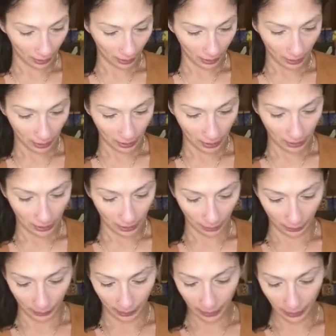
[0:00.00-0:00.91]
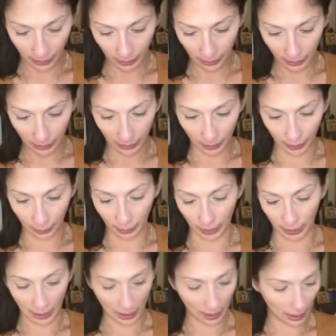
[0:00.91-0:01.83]
So here we
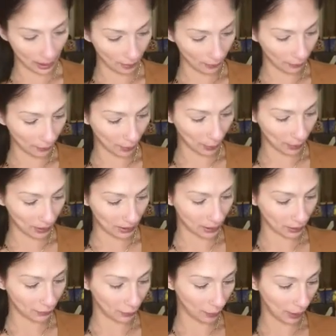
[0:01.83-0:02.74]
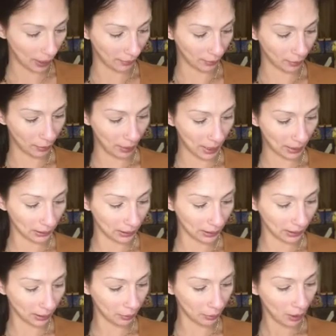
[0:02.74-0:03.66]
have a message from Mary
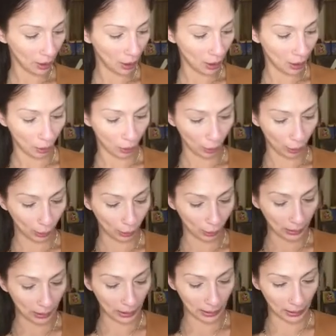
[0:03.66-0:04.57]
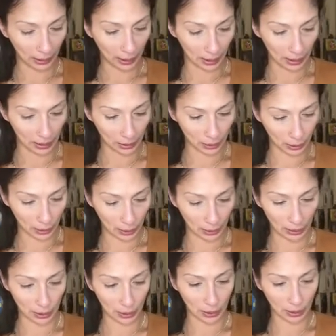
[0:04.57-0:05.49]
Magdalene Oracle deck, and
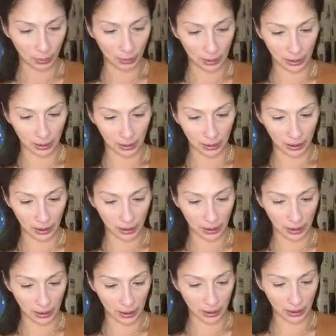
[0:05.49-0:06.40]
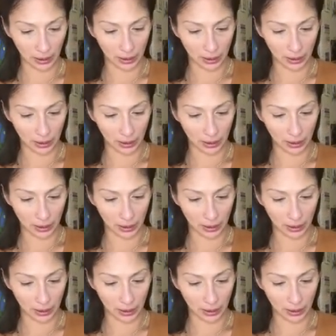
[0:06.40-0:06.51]
the message is The